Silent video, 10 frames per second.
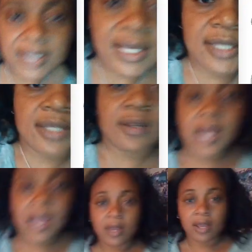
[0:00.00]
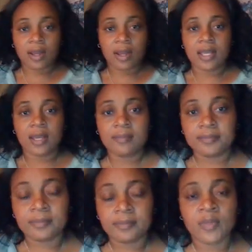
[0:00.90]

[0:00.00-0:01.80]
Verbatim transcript: access. So now here I am.